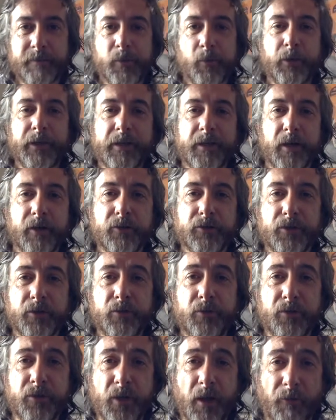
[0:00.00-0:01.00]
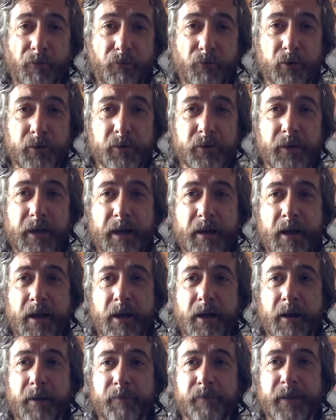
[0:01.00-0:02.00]
We go through different
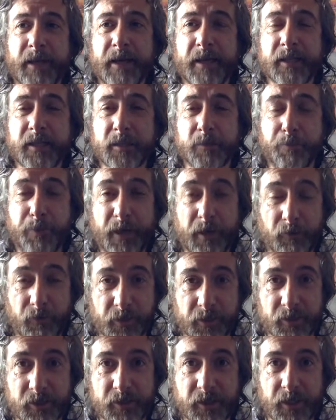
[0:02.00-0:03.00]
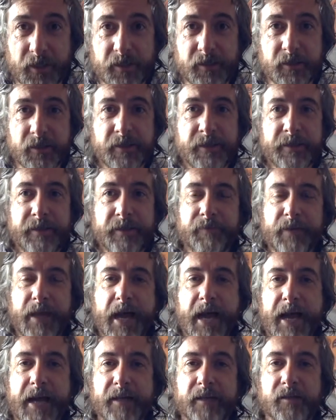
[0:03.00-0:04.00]
experiences,
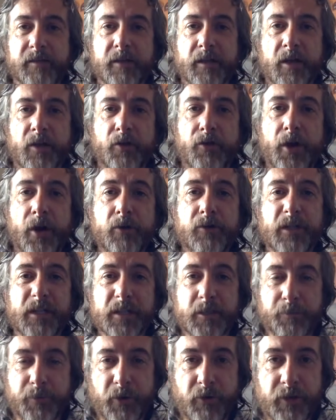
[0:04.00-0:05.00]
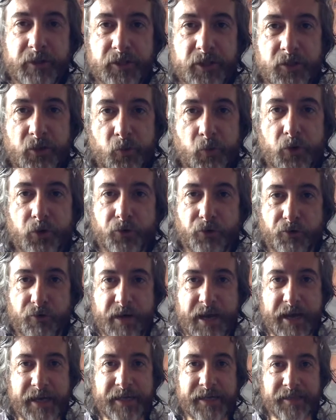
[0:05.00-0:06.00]
and those experiences are what
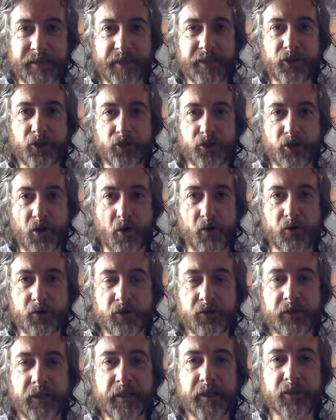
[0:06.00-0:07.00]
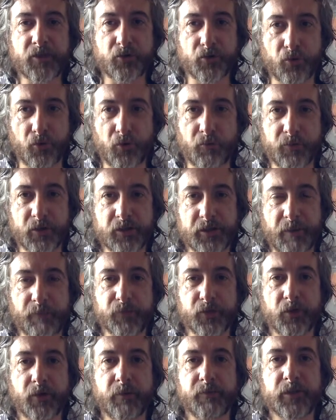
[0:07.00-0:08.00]
create these shocks and these traumas
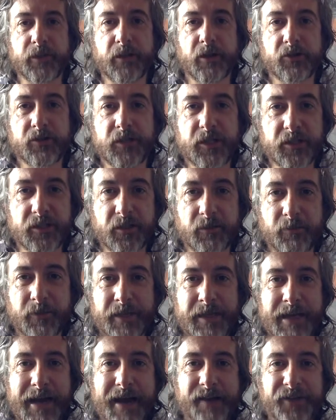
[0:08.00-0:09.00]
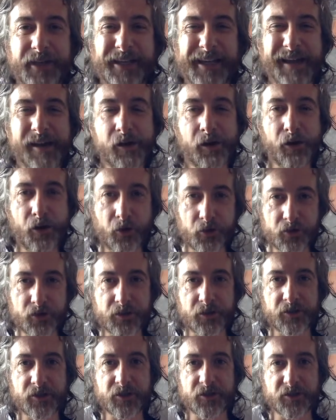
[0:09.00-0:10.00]
sometimes in our system, and they get lodged
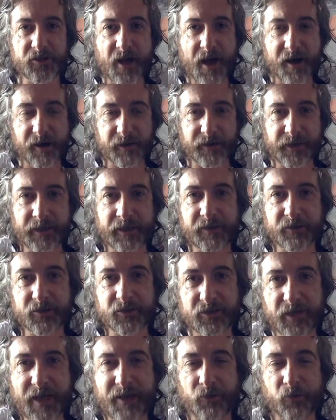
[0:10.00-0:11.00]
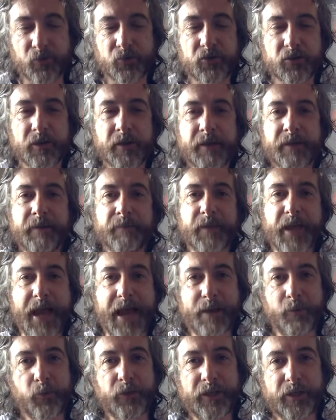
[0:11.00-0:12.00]
and stuck in our cells,
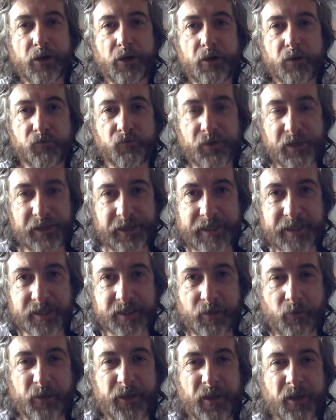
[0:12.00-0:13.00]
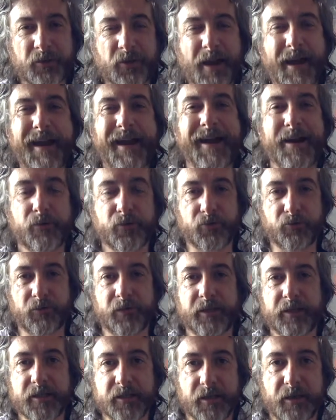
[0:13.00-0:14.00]
and we can't release it. We don't know how to
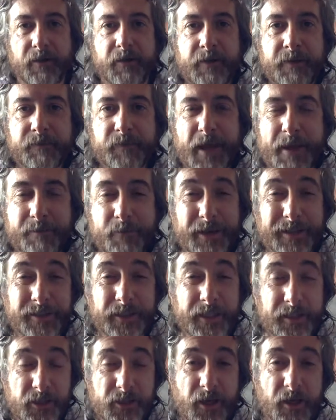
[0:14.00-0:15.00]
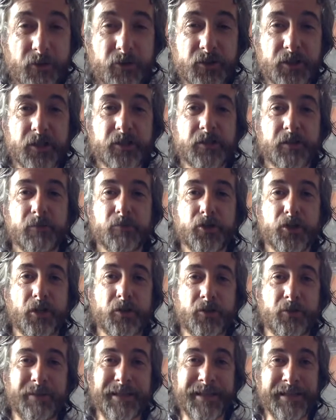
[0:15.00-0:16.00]
release it. And my DTO system
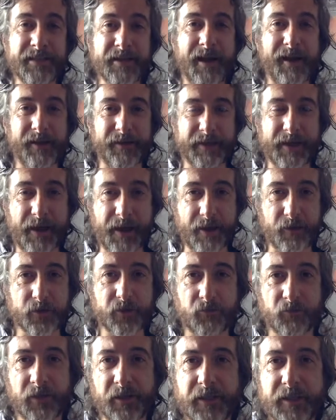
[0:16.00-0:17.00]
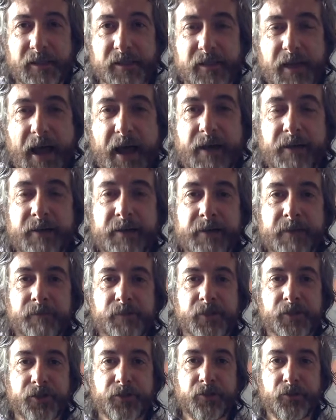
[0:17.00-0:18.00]
shows you exactly how to release that,
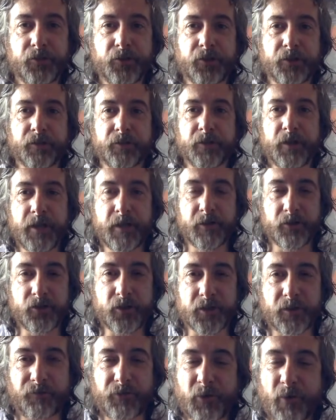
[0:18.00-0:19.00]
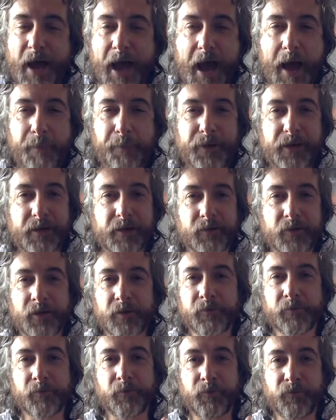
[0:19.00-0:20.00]
so you can just feel happy and
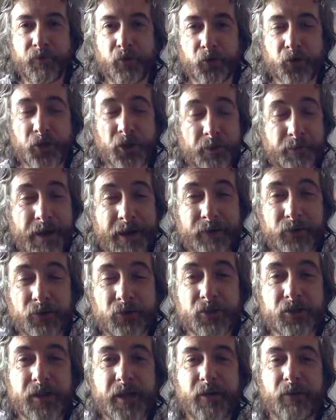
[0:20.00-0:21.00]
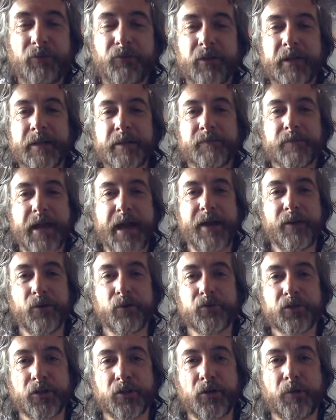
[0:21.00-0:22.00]
feel good about yourself, and
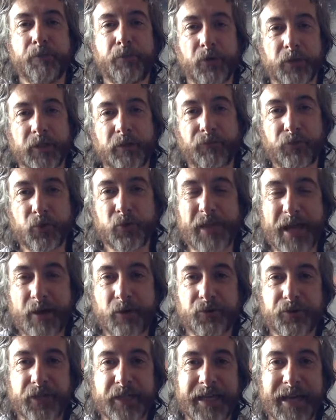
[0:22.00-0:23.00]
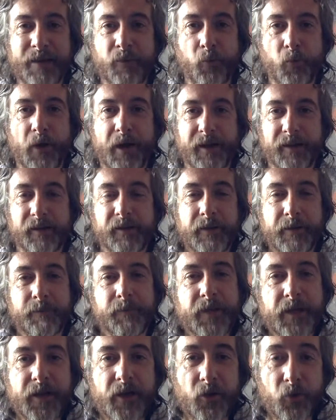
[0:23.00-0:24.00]
also your body feels healthy and well
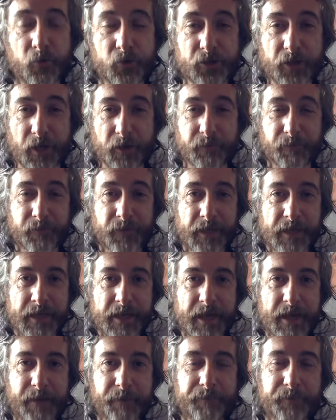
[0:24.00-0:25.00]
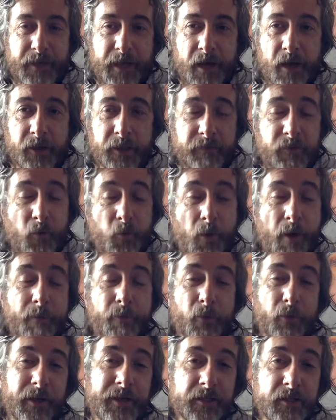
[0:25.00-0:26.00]
also. I'll give you one
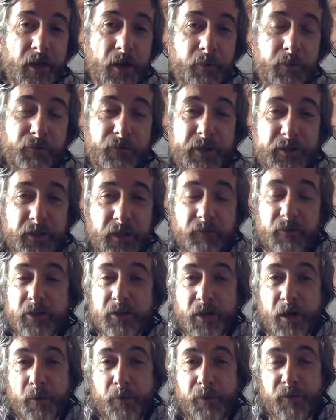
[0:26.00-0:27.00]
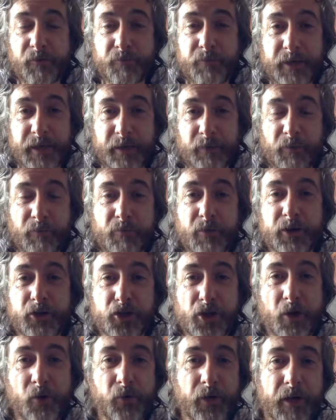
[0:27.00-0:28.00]
more example. In fact, I'll give you an example of me with my
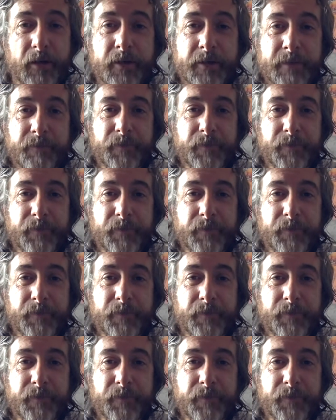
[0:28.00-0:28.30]
shoulder.